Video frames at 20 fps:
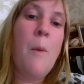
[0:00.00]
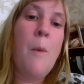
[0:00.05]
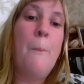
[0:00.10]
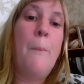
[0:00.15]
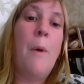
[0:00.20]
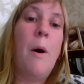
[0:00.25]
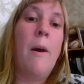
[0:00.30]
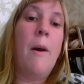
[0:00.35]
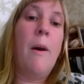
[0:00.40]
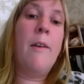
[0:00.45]

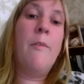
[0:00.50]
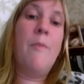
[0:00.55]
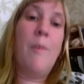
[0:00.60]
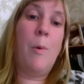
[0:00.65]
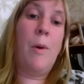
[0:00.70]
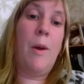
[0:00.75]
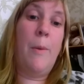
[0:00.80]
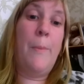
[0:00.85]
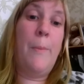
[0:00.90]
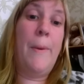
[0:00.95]
But if I
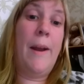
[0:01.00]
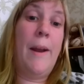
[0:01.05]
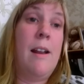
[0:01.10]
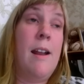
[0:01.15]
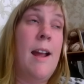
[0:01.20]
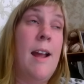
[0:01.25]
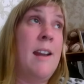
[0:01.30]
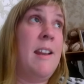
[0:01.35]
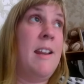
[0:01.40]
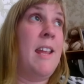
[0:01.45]
were
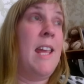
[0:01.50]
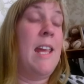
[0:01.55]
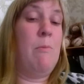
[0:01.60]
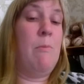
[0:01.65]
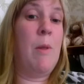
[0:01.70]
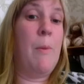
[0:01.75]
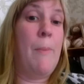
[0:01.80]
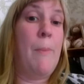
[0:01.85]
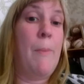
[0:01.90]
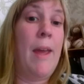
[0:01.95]
pregnant, I'd keep
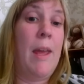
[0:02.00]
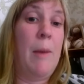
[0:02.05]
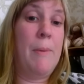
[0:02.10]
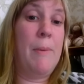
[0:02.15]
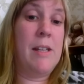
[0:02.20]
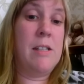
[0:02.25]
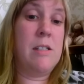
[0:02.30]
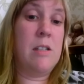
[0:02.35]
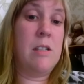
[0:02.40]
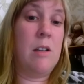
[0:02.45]
the
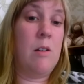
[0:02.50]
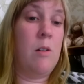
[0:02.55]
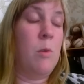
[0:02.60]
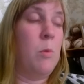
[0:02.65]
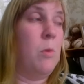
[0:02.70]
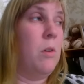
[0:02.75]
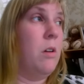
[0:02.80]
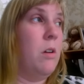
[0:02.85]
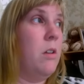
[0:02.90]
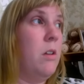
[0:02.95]
baby, so